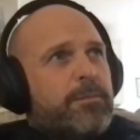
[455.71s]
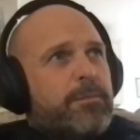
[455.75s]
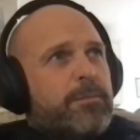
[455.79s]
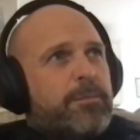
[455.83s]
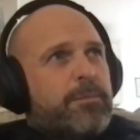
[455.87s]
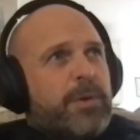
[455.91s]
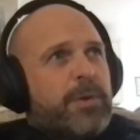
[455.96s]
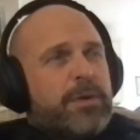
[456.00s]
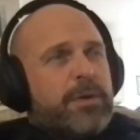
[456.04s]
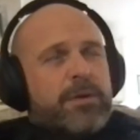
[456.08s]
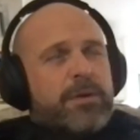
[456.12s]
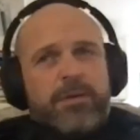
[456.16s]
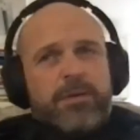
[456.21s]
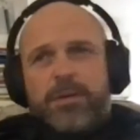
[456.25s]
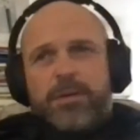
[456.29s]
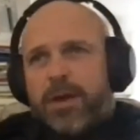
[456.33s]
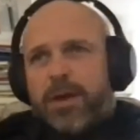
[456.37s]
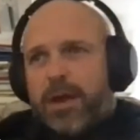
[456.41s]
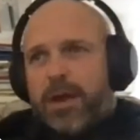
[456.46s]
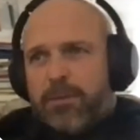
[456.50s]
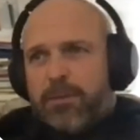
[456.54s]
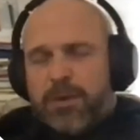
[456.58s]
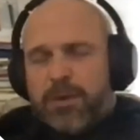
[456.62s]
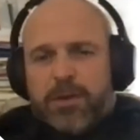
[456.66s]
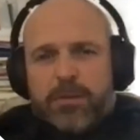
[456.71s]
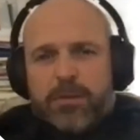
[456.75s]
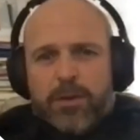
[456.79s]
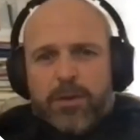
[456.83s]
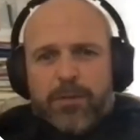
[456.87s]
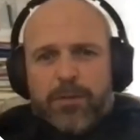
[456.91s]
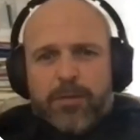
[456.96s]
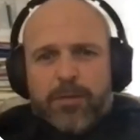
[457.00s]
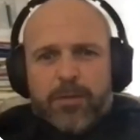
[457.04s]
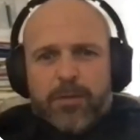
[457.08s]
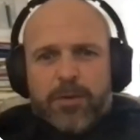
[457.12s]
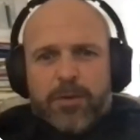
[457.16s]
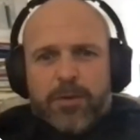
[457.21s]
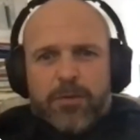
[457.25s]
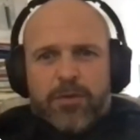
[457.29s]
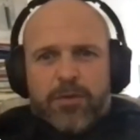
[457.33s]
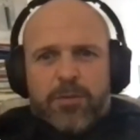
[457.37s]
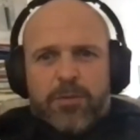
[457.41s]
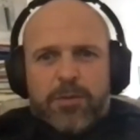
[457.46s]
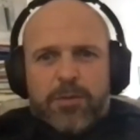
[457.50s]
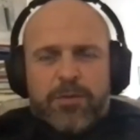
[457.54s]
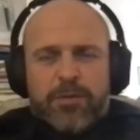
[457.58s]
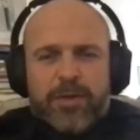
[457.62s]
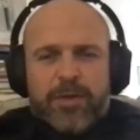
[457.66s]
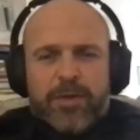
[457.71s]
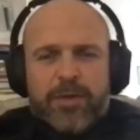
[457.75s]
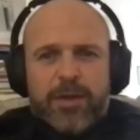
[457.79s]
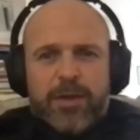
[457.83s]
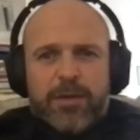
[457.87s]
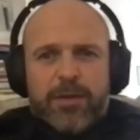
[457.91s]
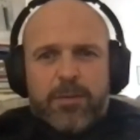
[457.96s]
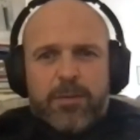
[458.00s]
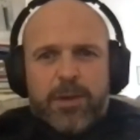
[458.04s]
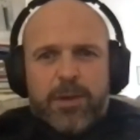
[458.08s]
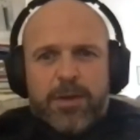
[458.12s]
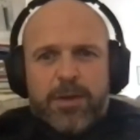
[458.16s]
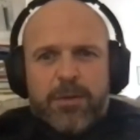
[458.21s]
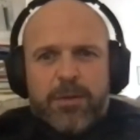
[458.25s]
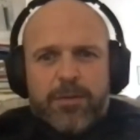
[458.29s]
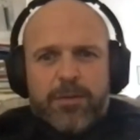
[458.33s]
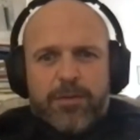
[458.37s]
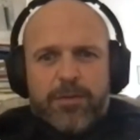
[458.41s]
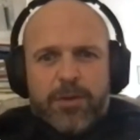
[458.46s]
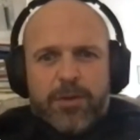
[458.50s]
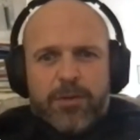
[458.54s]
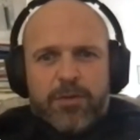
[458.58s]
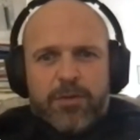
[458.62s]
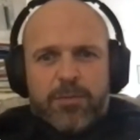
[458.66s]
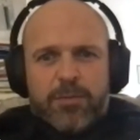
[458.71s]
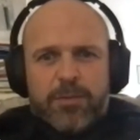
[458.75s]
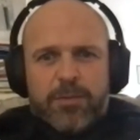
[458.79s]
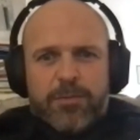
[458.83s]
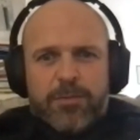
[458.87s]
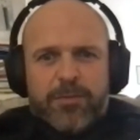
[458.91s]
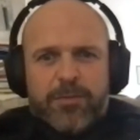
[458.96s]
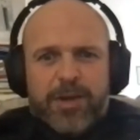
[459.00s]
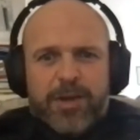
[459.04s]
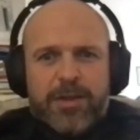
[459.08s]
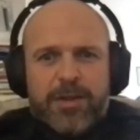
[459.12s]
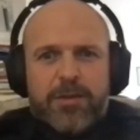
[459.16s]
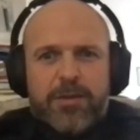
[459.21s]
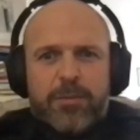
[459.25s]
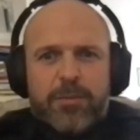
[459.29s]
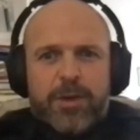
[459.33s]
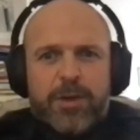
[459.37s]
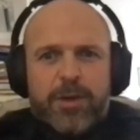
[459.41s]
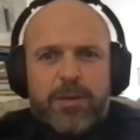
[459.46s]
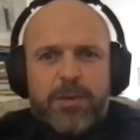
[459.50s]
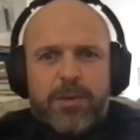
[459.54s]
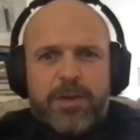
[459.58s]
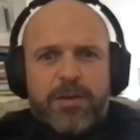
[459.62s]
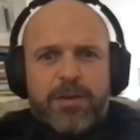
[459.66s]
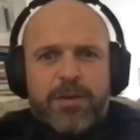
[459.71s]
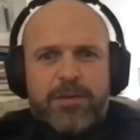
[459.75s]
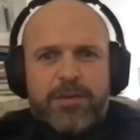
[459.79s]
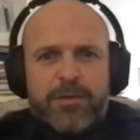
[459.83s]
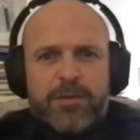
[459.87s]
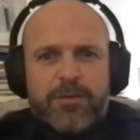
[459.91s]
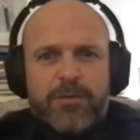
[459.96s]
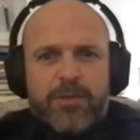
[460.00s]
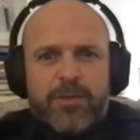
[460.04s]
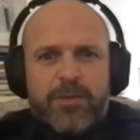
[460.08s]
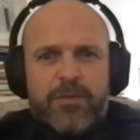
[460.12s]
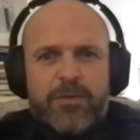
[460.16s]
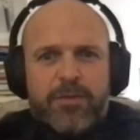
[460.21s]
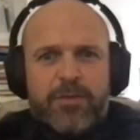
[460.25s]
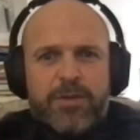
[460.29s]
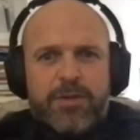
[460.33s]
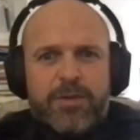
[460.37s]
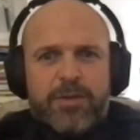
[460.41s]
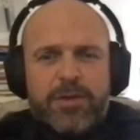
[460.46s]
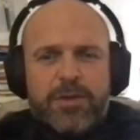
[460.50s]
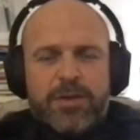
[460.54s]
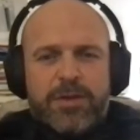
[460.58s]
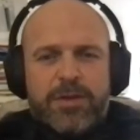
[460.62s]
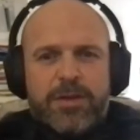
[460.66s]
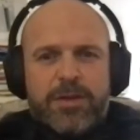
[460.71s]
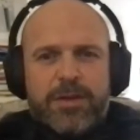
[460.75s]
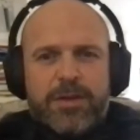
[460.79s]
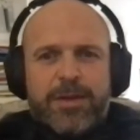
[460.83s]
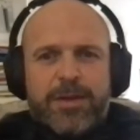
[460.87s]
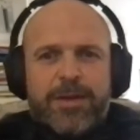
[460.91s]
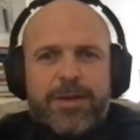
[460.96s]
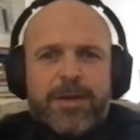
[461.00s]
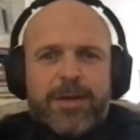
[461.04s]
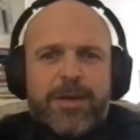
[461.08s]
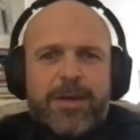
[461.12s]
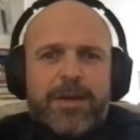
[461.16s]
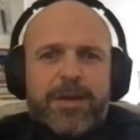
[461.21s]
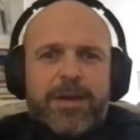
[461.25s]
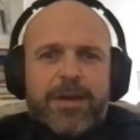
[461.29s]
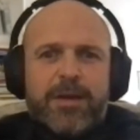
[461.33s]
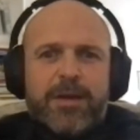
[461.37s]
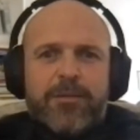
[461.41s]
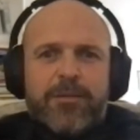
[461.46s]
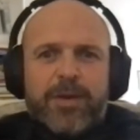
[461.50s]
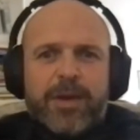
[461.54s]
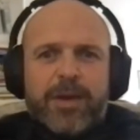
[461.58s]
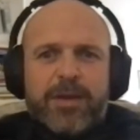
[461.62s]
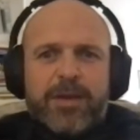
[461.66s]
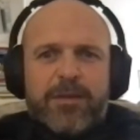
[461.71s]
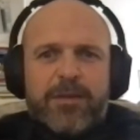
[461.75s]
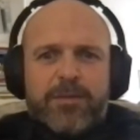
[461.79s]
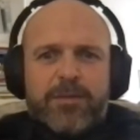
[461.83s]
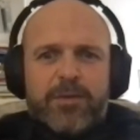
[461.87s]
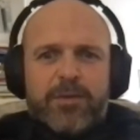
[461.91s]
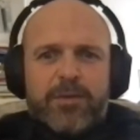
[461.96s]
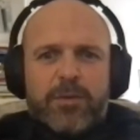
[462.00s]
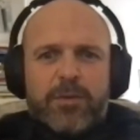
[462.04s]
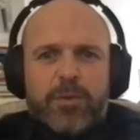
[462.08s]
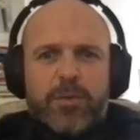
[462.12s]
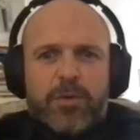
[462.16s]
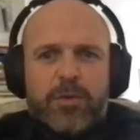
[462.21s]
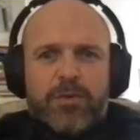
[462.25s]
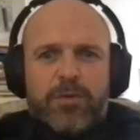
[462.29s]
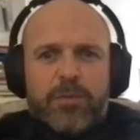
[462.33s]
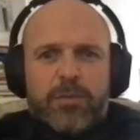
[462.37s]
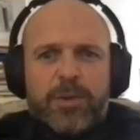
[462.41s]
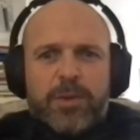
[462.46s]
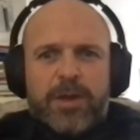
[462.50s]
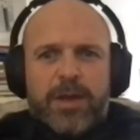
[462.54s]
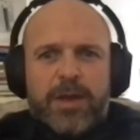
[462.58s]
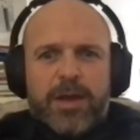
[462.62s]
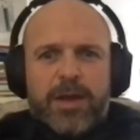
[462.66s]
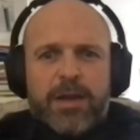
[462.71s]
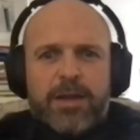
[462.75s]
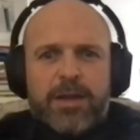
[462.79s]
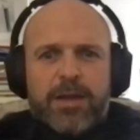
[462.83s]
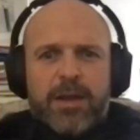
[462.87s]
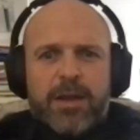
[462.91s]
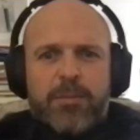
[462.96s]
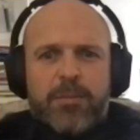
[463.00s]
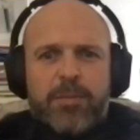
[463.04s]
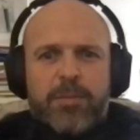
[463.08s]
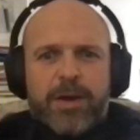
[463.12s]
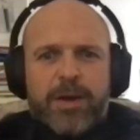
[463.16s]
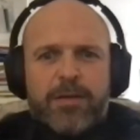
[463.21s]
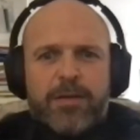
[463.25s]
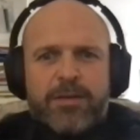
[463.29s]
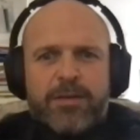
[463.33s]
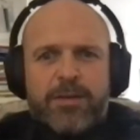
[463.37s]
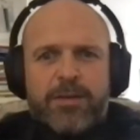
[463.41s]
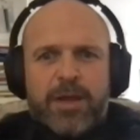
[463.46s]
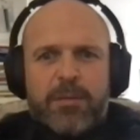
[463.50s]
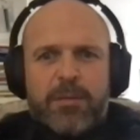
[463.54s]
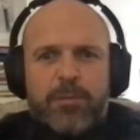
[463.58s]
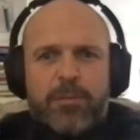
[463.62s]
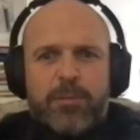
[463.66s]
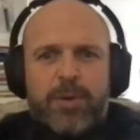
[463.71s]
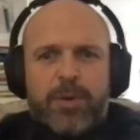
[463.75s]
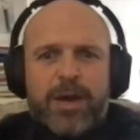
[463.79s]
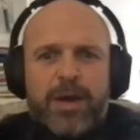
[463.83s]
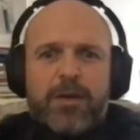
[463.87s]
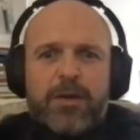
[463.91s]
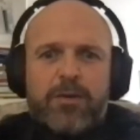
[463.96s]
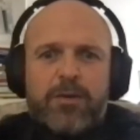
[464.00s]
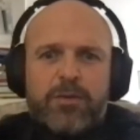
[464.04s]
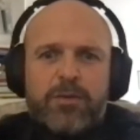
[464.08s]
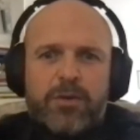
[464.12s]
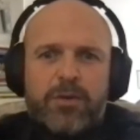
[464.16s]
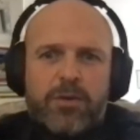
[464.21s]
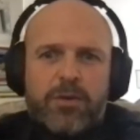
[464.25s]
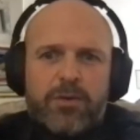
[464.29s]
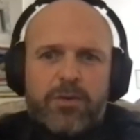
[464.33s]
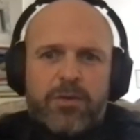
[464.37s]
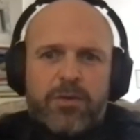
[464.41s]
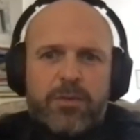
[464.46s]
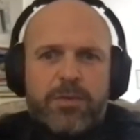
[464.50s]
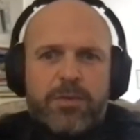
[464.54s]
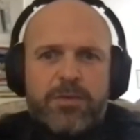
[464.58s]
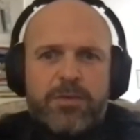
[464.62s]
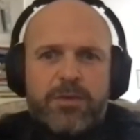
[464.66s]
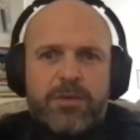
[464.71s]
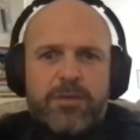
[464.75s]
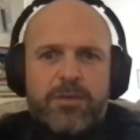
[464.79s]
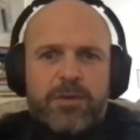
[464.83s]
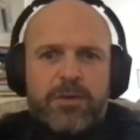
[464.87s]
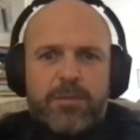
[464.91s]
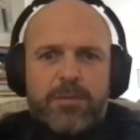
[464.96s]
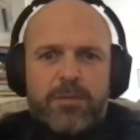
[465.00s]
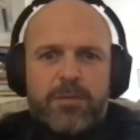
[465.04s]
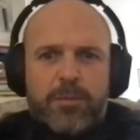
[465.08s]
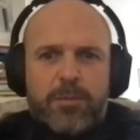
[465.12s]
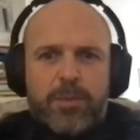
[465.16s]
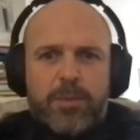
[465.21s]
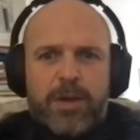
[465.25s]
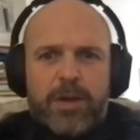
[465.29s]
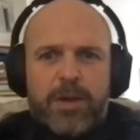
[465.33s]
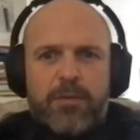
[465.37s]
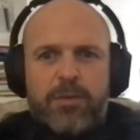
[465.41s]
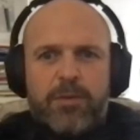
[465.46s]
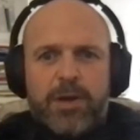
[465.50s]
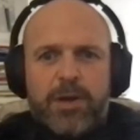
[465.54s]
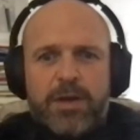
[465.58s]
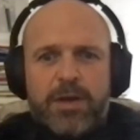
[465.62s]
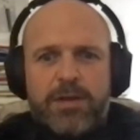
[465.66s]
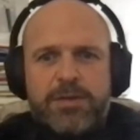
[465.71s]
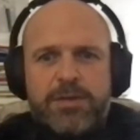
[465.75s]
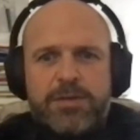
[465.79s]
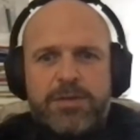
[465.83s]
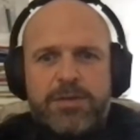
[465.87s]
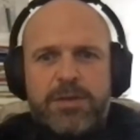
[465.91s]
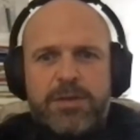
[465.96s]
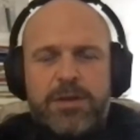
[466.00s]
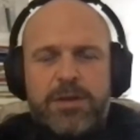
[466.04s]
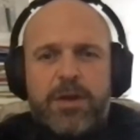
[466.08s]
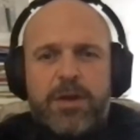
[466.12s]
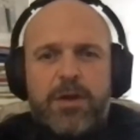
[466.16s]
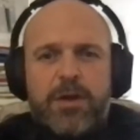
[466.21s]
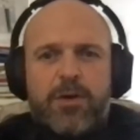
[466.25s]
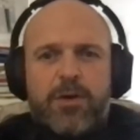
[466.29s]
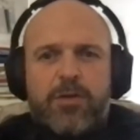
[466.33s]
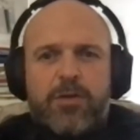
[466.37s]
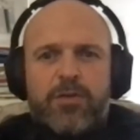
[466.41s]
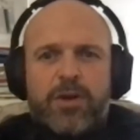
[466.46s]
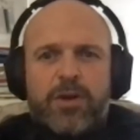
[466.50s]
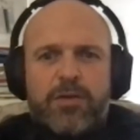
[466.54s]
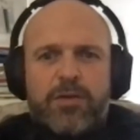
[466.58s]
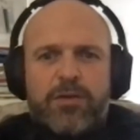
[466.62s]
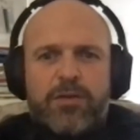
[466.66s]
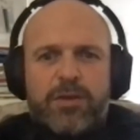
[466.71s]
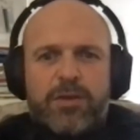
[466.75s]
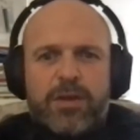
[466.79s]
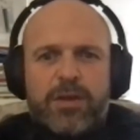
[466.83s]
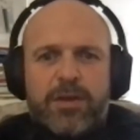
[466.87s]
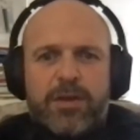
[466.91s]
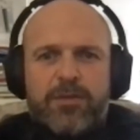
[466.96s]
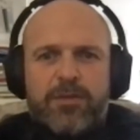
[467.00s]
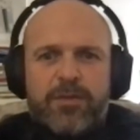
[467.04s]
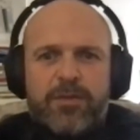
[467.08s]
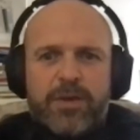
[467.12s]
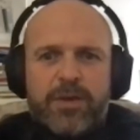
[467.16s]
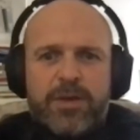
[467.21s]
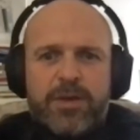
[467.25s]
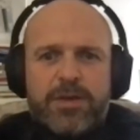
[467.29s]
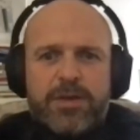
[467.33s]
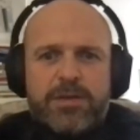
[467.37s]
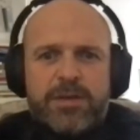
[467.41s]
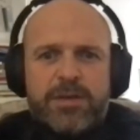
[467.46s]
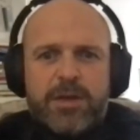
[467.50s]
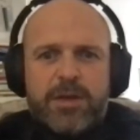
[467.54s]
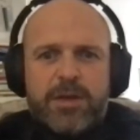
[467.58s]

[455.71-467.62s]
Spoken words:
But how do you offer customers value? Well, you offer customers value by being as efficient and effective as you possibly can, and then passing that back onto customers in terms of better rates or charging less fees.